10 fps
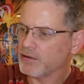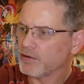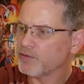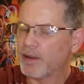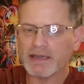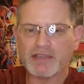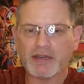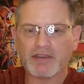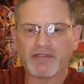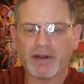spine
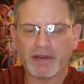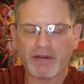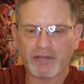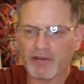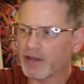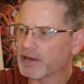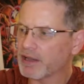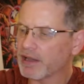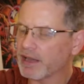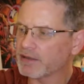tick free on the front,
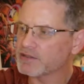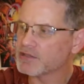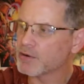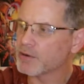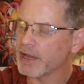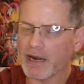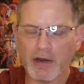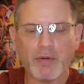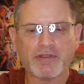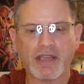and so and I
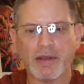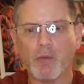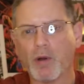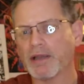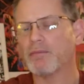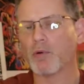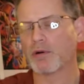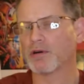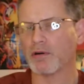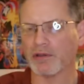know it's a white
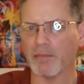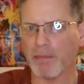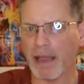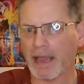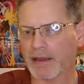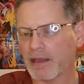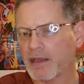border on the back.